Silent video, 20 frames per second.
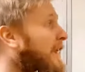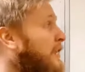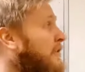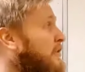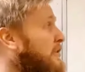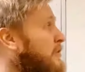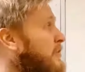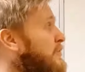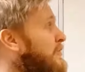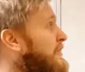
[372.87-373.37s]
I
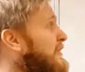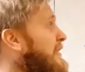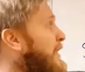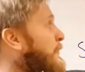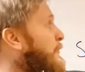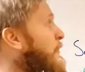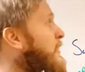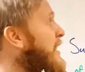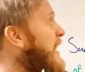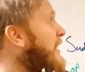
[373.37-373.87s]
could use
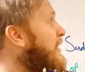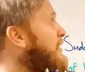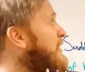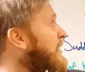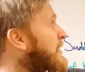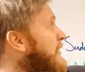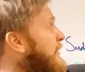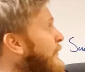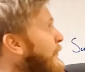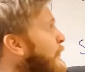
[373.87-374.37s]
different
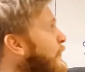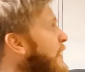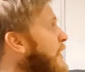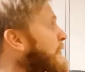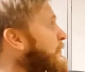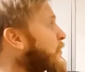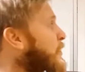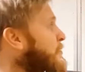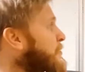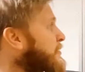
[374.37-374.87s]
adjectives, front
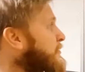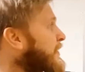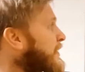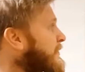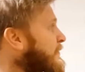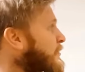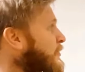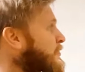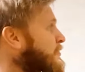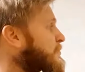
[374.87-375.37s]
adverb, as well
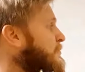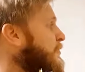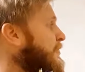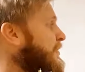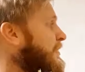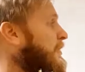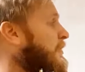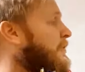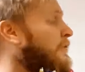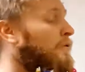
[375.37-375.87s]
as clause 1
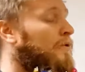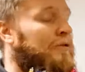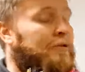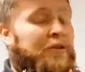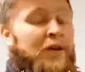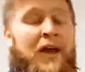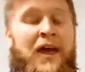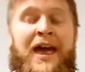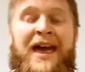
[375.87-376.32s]
and clause,